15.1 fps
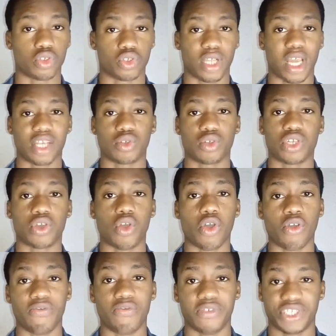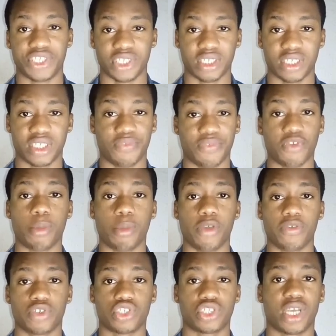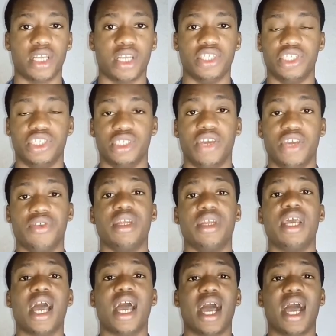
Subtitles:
So that's what they call vishing, is a form of social engineering.